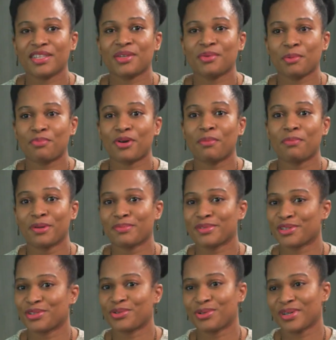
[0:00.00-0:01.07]
that there were problems
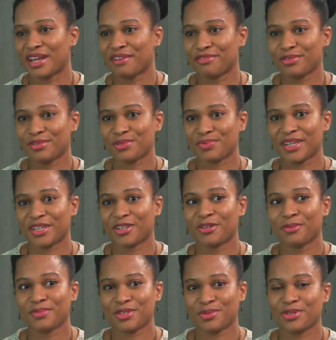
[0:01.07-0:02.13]
at all levels when it
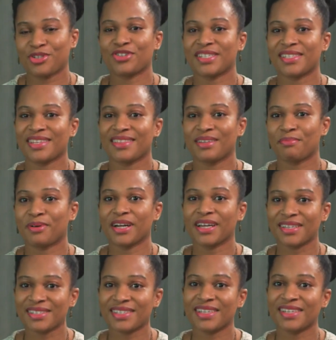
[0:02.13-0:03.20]
comes to addressing the
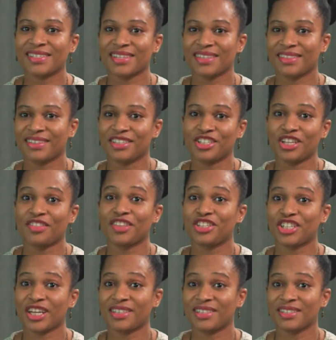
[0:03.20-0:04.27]
biases and
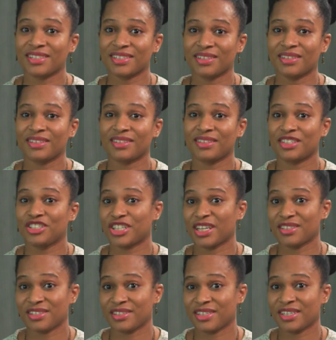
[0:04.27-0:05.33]
the
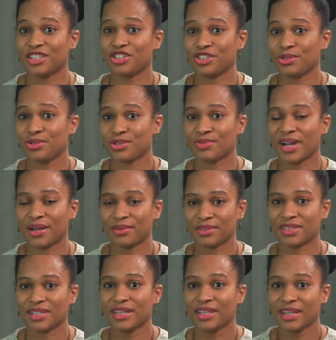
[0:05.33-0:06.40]
gender issues around